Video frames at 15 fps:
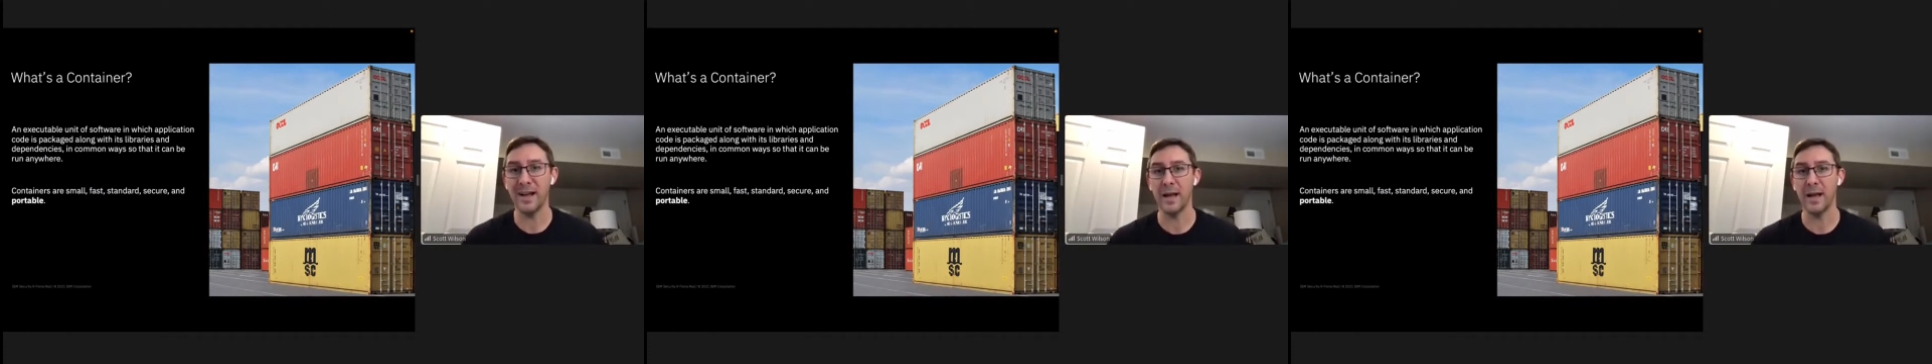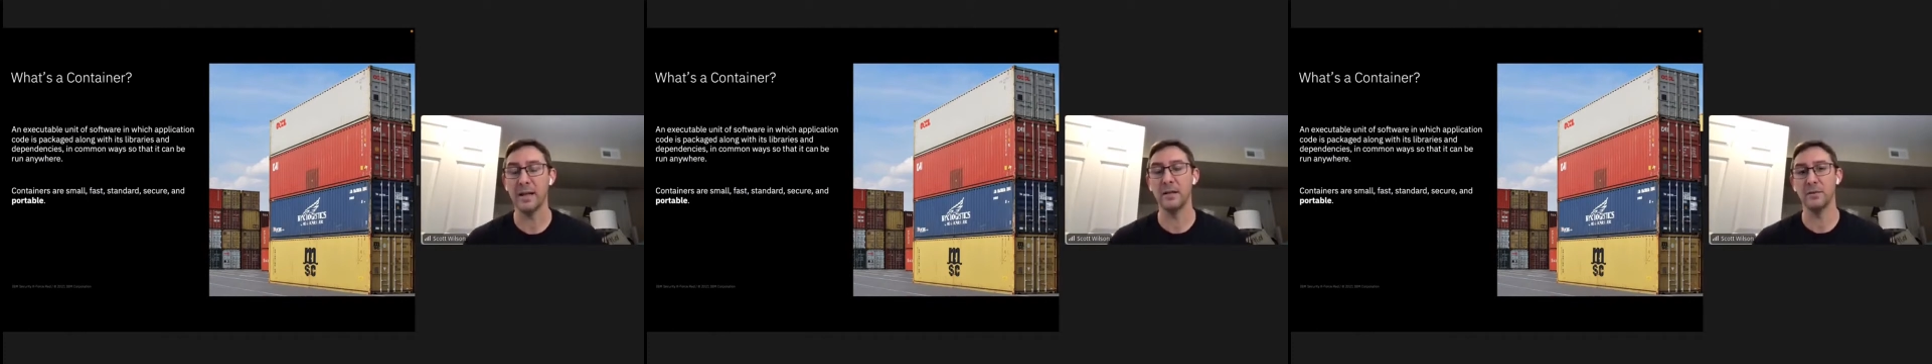
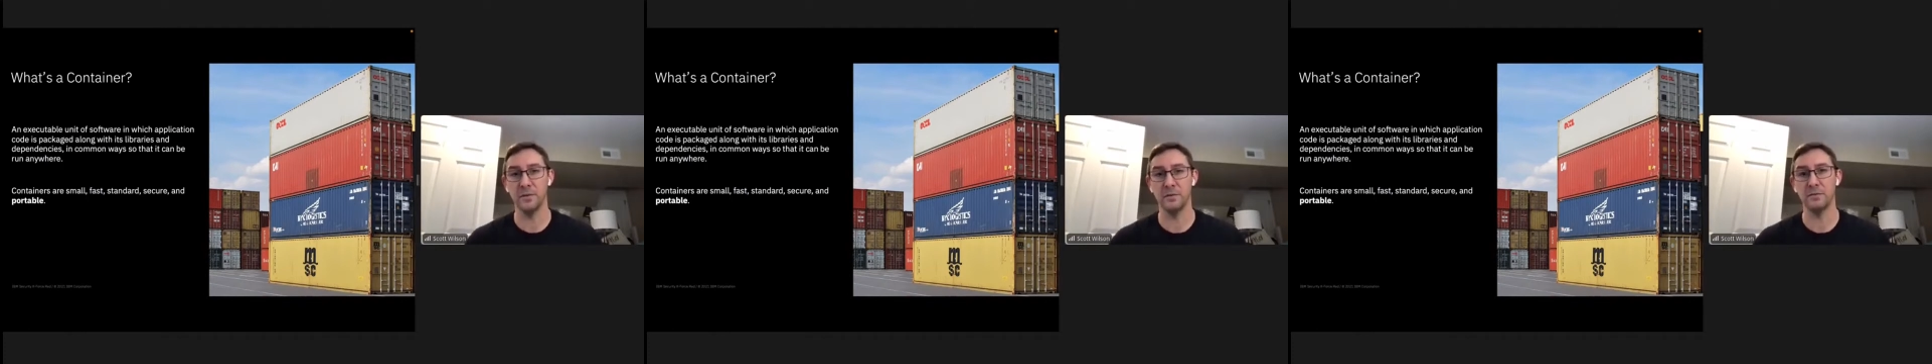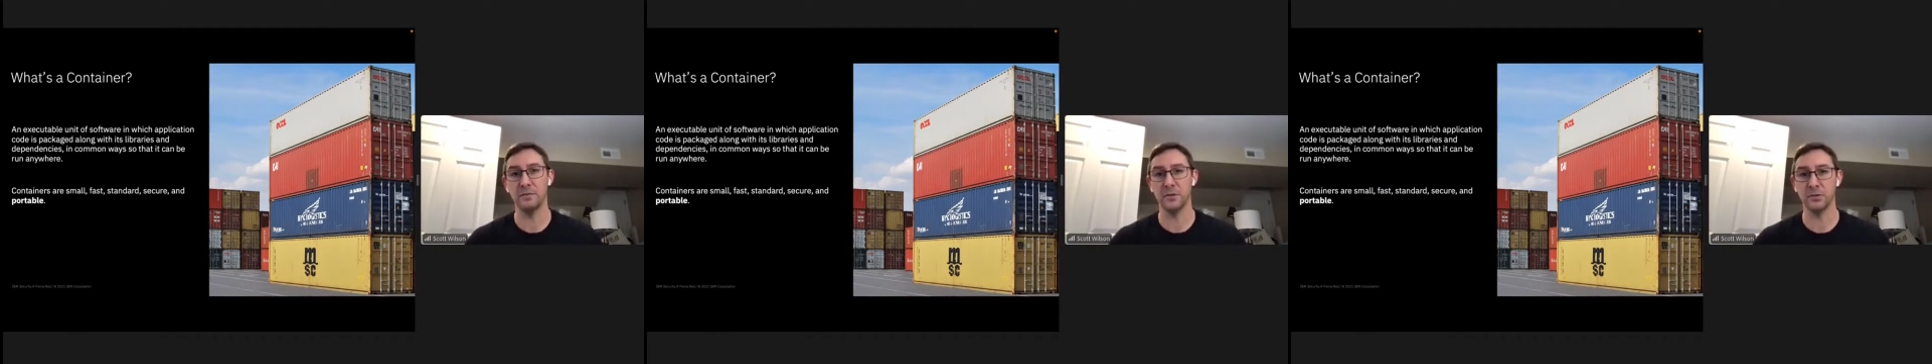kind of
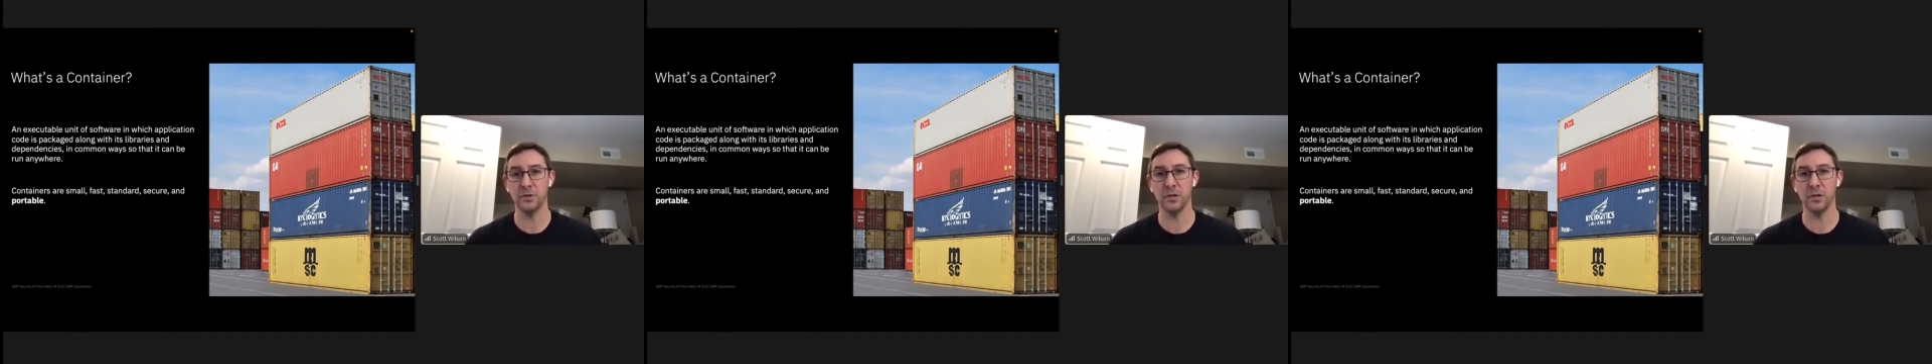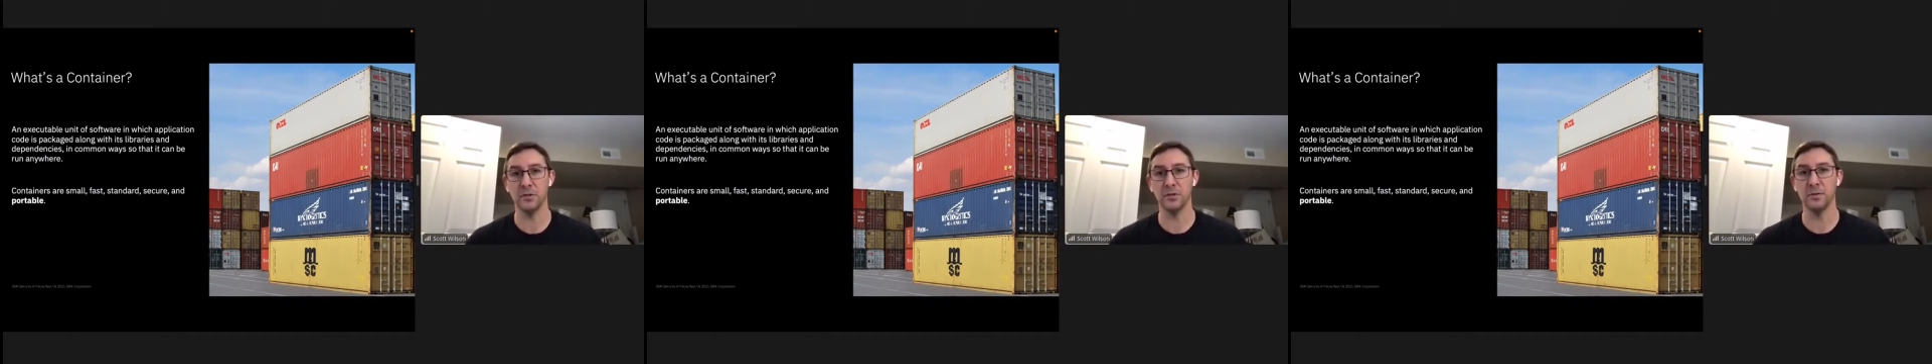
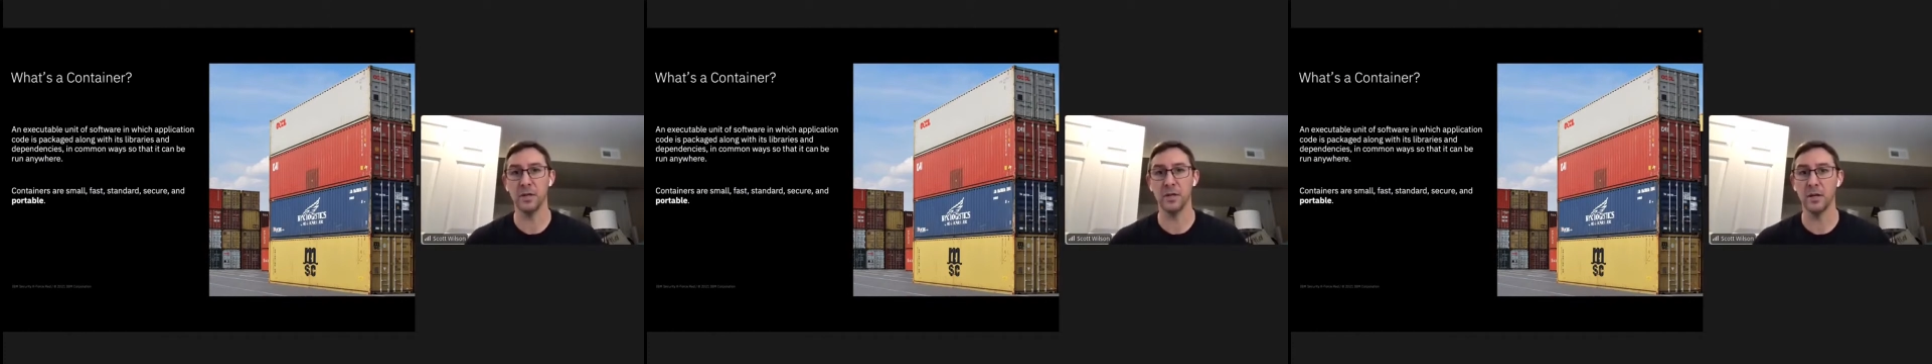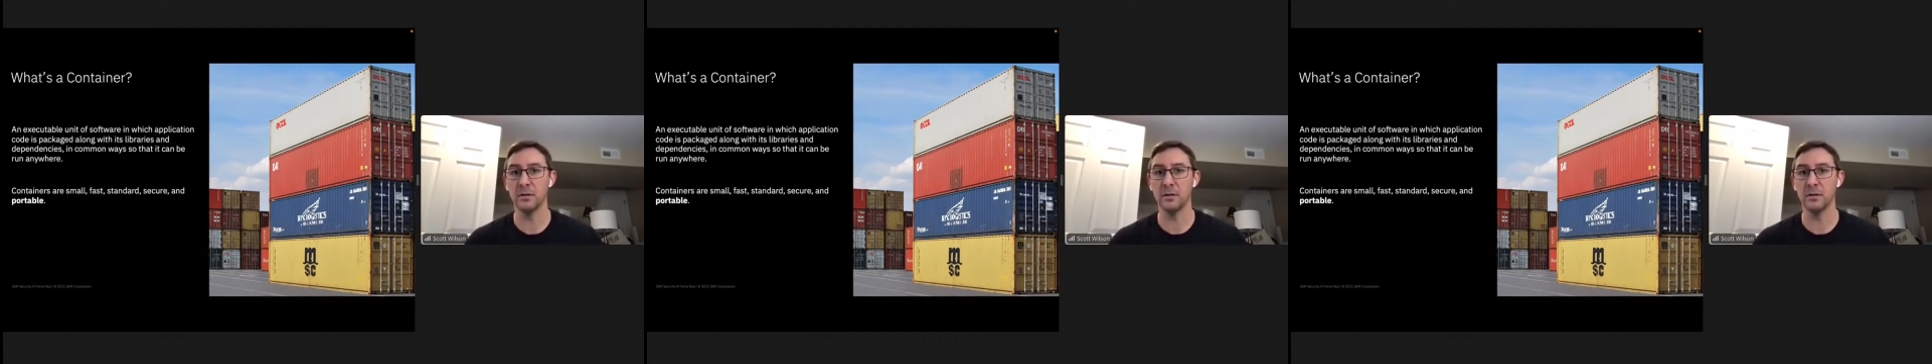infrastructure the